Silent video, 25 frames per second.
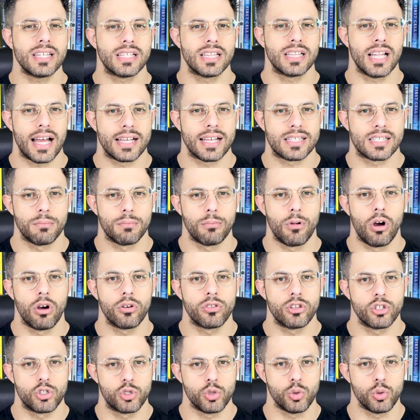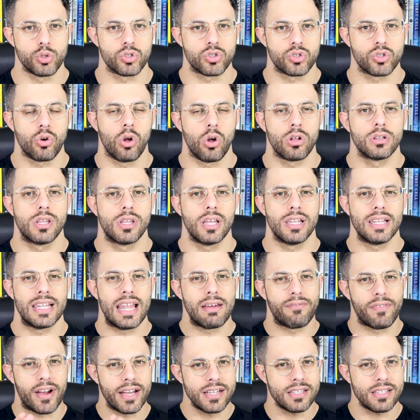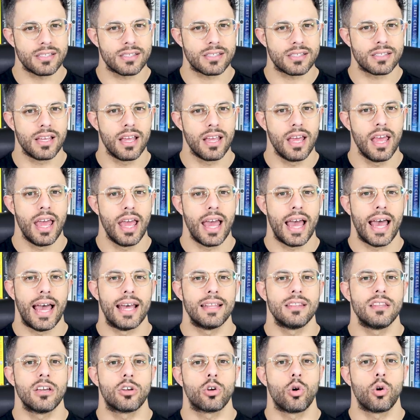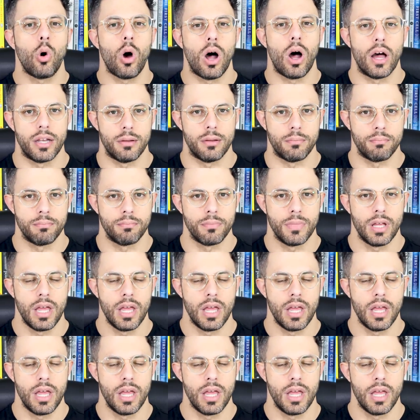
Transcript: class among the Jews called the Levites and the Kohanim.